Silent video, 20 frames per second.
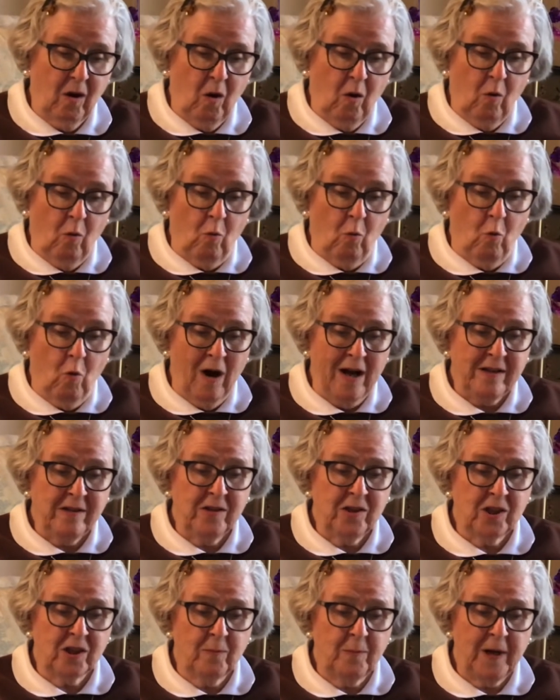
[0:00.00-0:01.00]

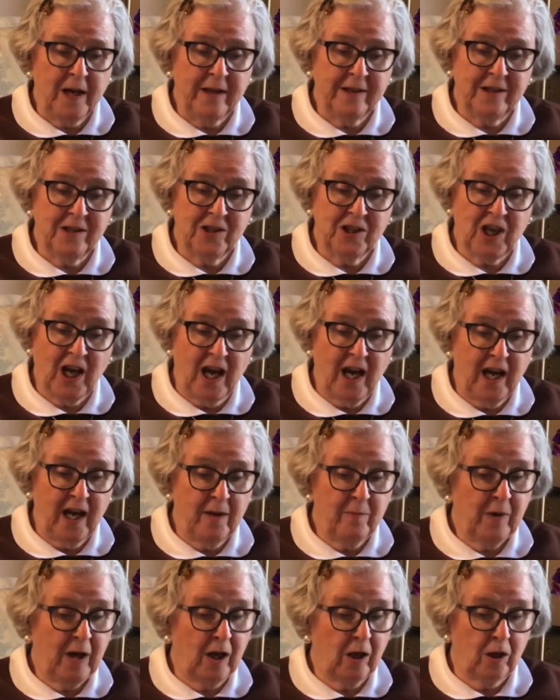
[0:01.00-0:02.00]
Once upon a
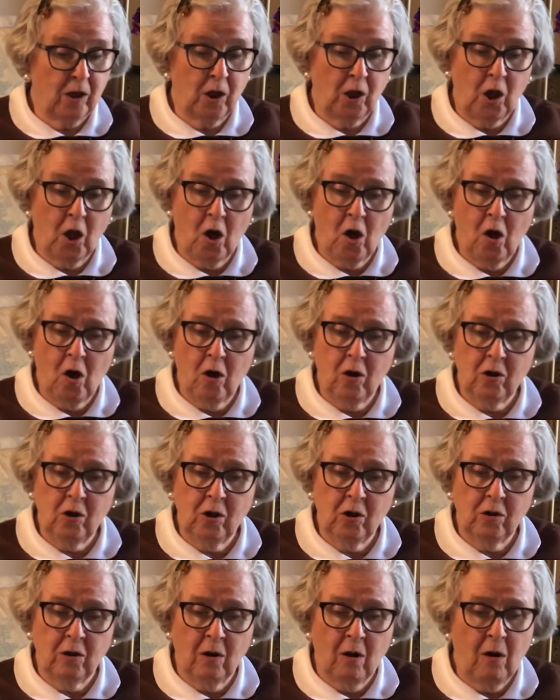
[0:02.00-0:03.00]
time, a
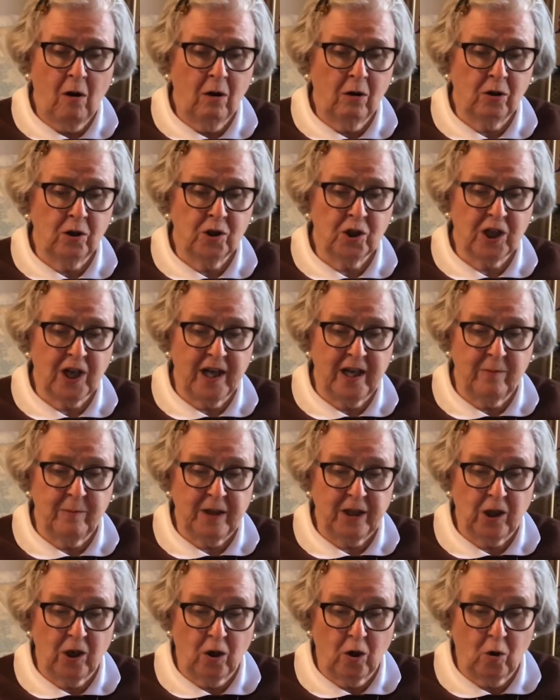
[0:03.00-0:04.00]
long, long time
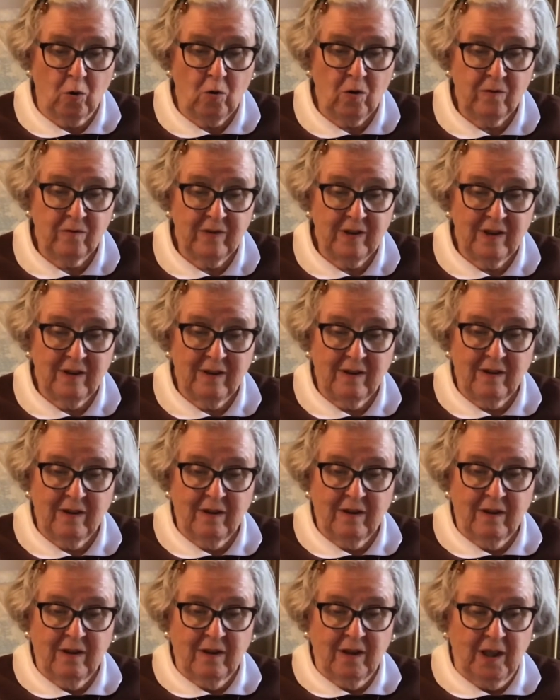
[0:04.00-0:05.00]
ago,
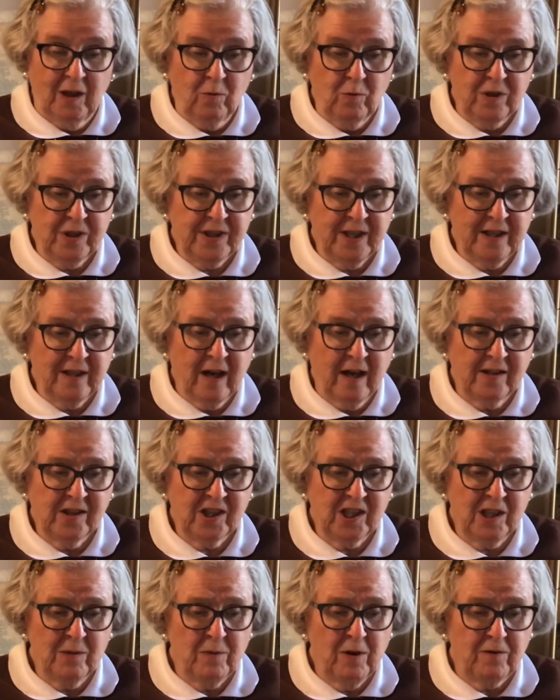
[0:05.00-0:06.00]
it was the
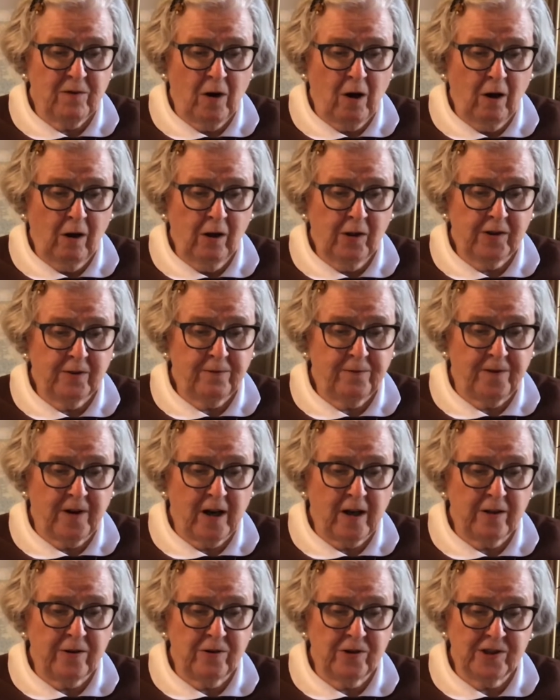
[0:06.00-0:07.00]
custom of all the
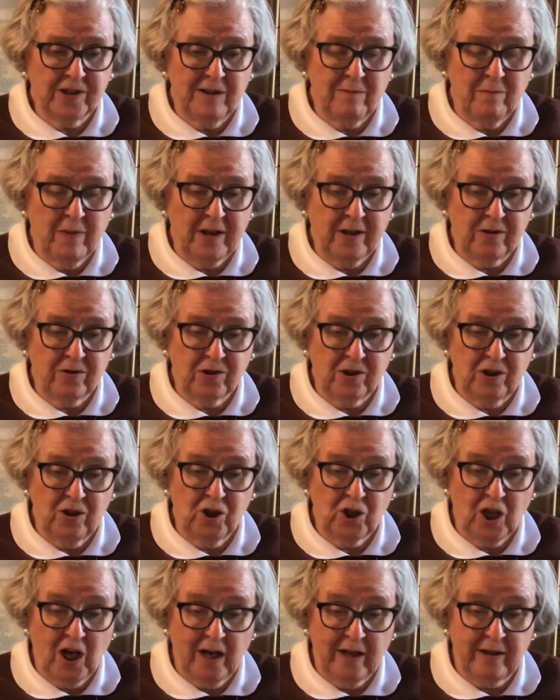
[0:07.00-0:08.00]
fathers and mothers in
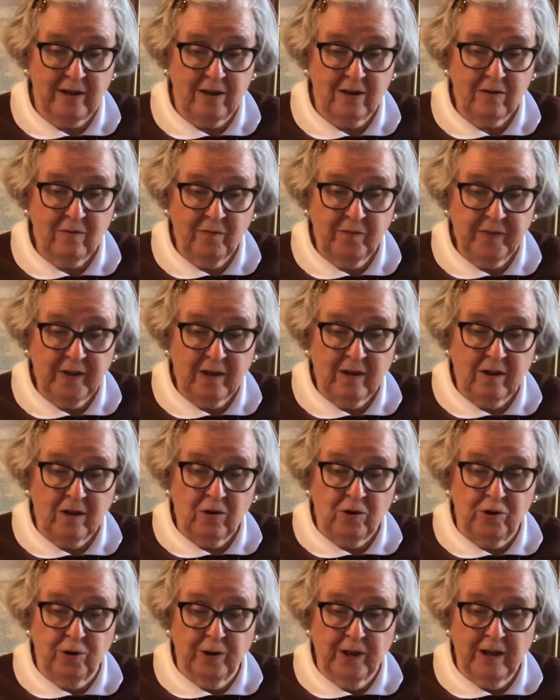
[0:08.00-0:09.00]
China
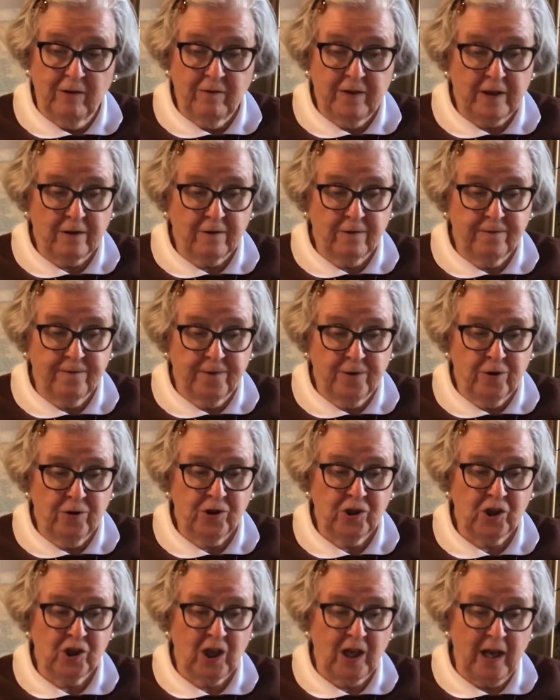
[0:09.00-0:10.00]
to give their
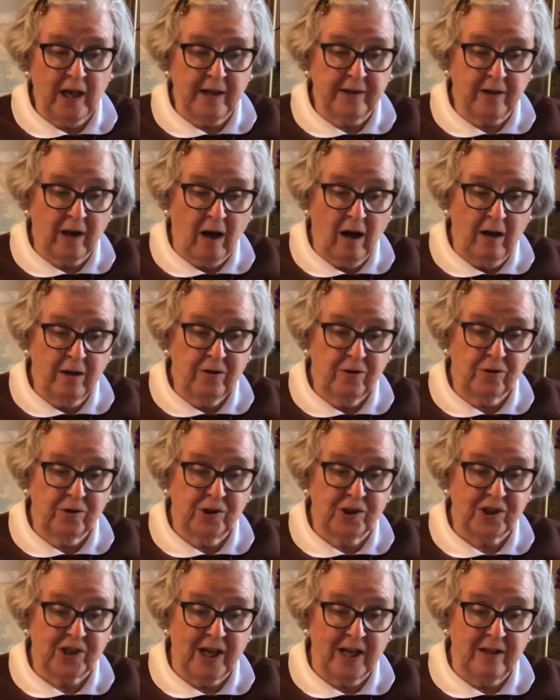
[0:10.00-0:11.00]
first and honored
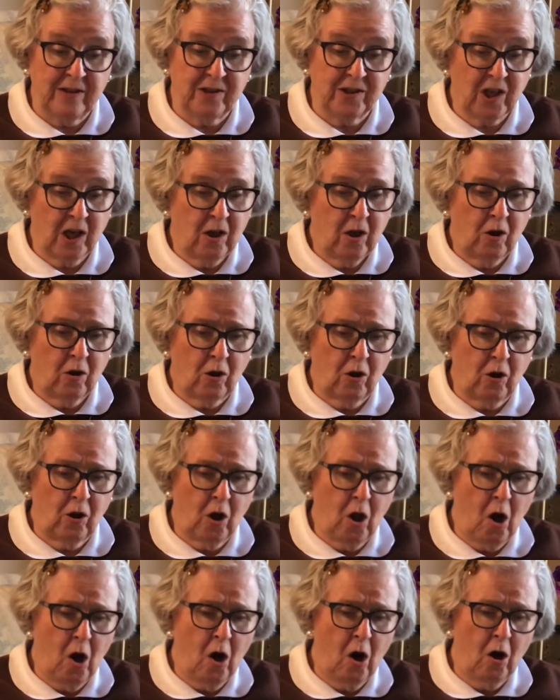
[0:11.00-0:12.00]
sons
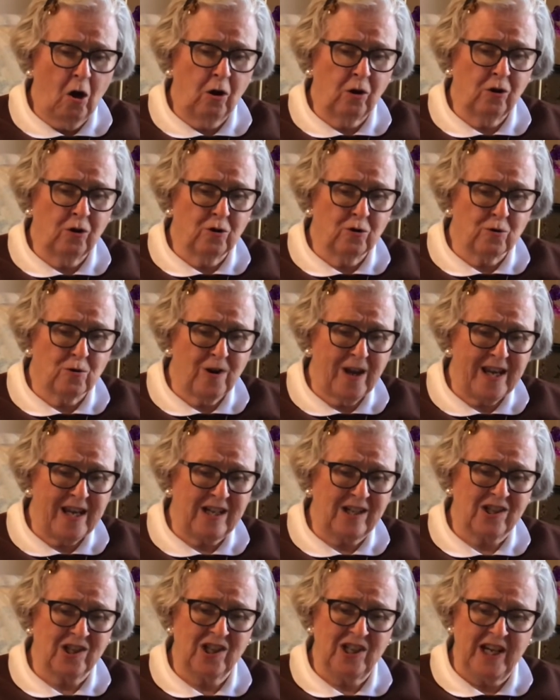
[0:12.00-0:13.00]
long,
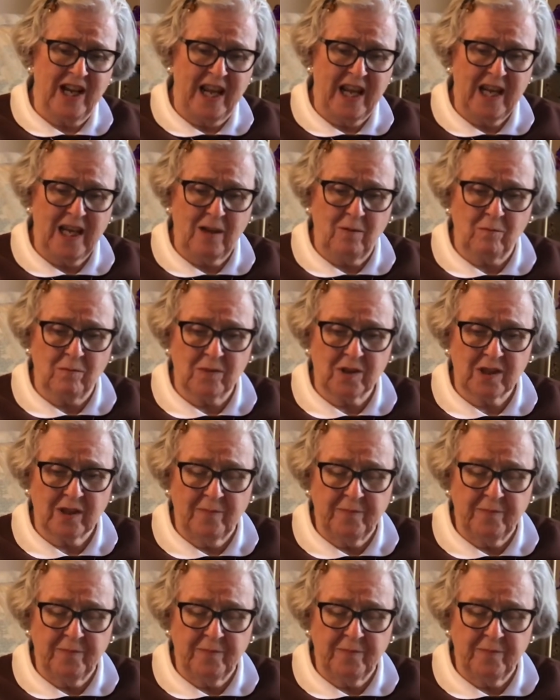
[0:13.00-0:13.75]
great names.